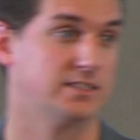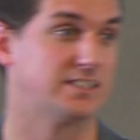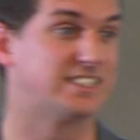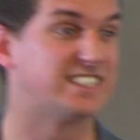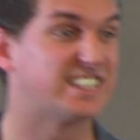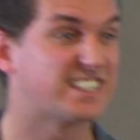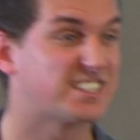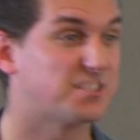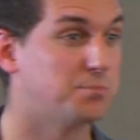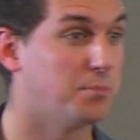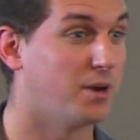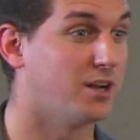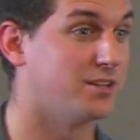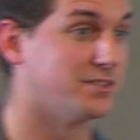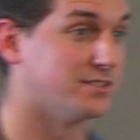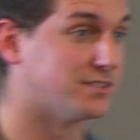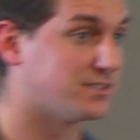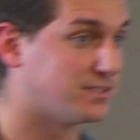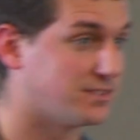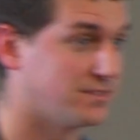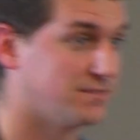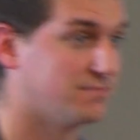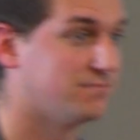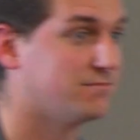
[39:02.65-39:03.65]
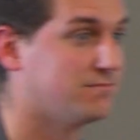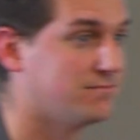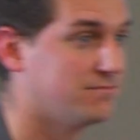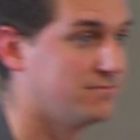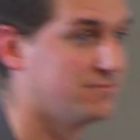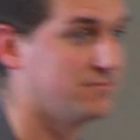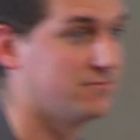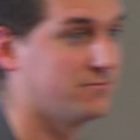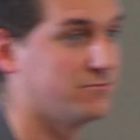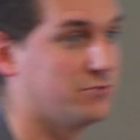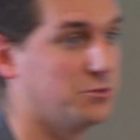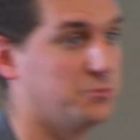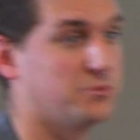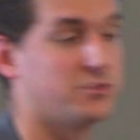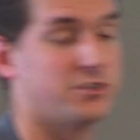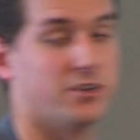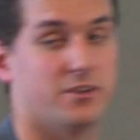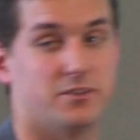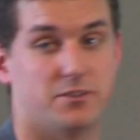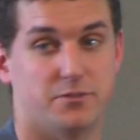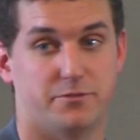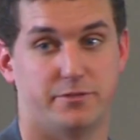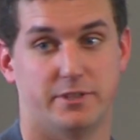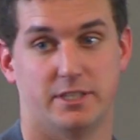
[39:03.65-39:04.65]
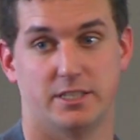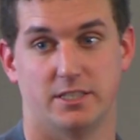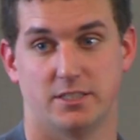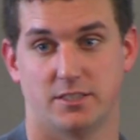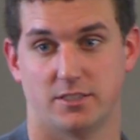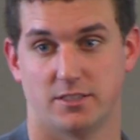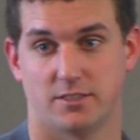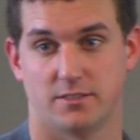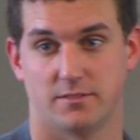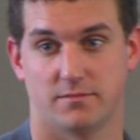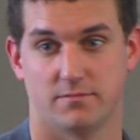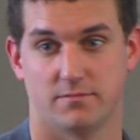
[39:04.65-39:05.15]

6 months from start to finish.